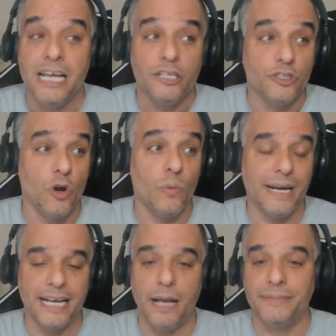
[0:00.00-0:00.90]
So when
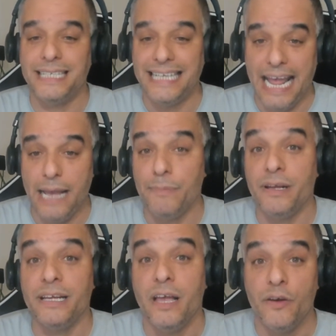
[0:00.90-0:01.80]
it comes to
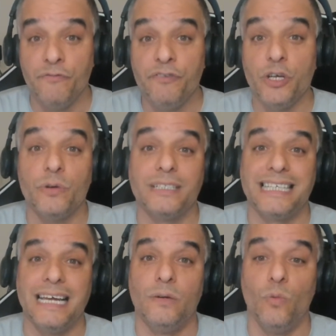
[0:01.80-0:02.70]
gaming, viewers
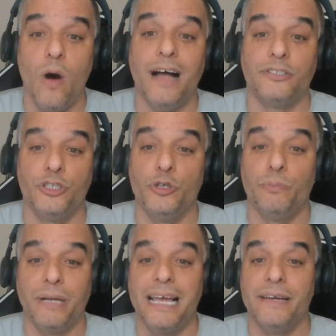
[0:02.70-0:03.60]
can watch you
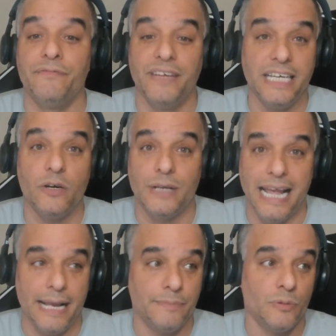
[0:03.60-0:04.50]
play video
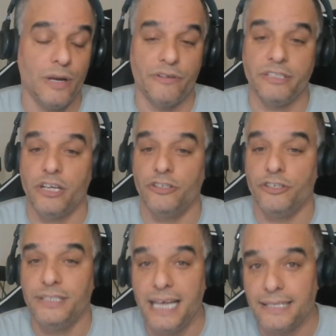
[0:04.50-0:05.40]
games, whether it's on your
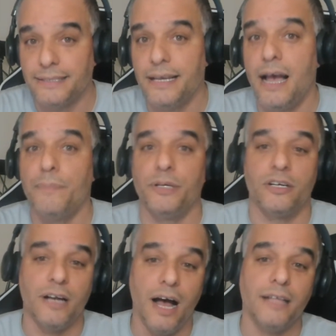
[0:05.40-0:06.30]
desktop, your
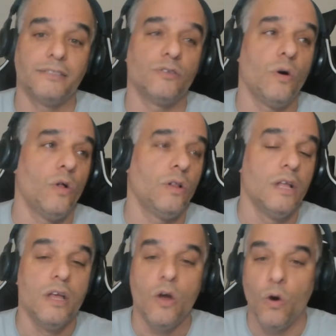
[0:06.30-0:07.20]
console,
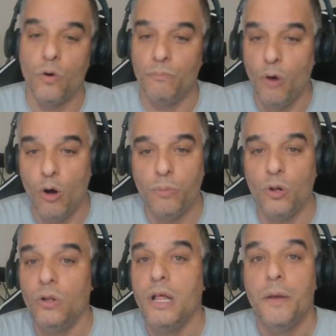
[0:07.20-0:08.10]
or
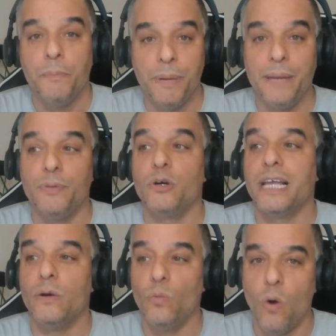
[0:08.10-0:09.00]
mobile. People
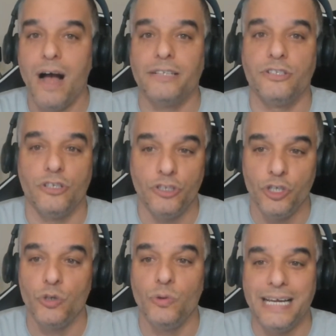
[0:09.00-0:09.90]
can watch
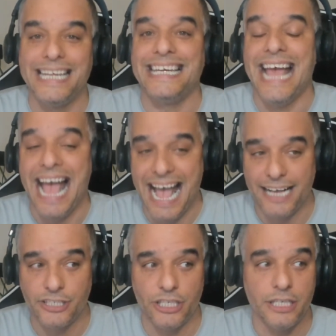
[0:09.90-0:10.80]
you in
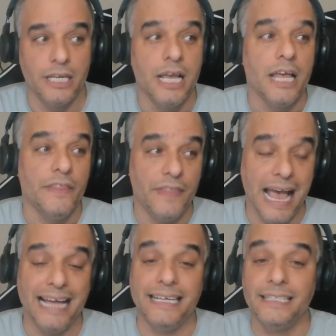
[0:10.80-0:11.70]
action.
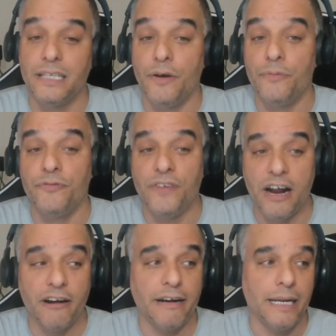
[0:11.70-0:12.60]
That is a
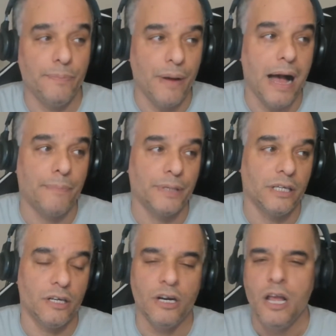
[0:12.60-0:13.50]
very
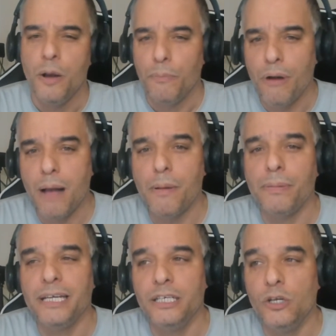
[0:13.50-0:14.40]
popular,
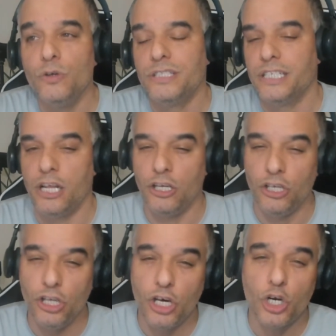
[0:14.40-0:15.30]
probably losing a
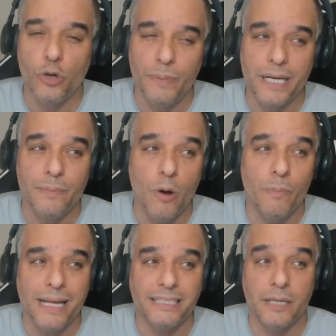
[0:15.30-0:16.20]
little bit of
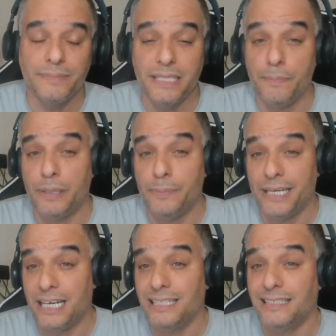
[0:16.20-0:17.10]
momentum simply
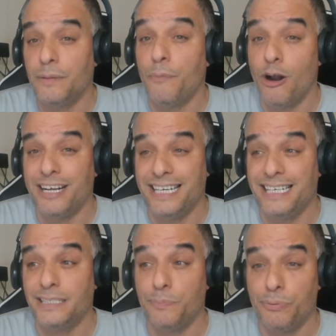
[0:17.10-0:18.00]
because the market
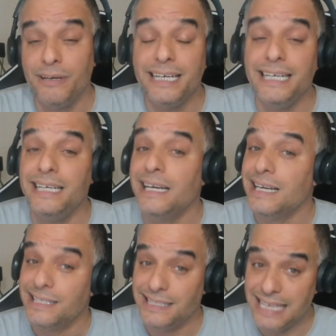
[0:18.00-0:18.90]
is pretty
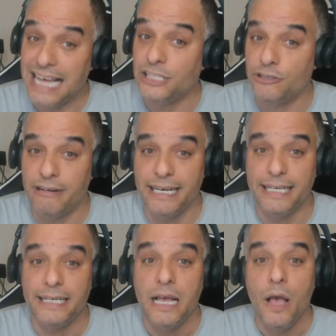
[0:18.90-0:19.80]

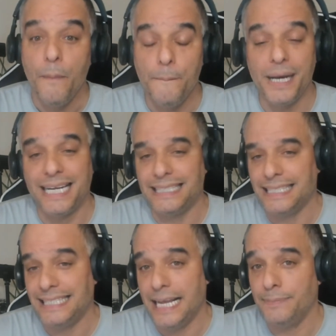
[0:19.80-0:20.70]
saturated. But at the
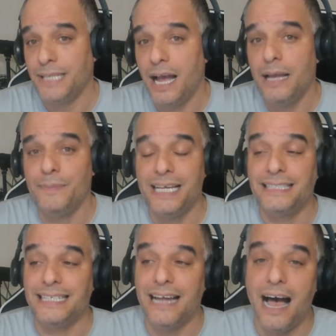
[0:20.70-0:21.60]
same time, it's
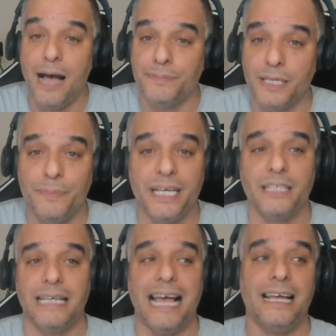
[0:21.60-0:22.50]
an option
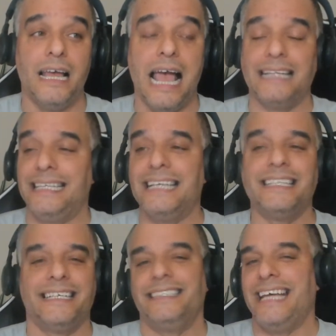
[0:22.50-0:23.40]
because at the end
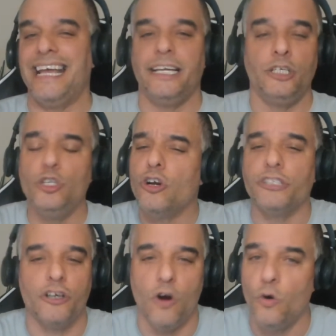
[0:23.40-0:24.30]
of the day, you're
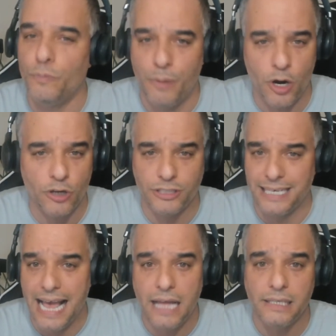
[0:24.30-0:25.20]
your own
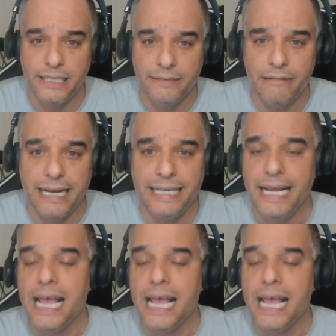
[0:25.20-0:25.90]
personality, right?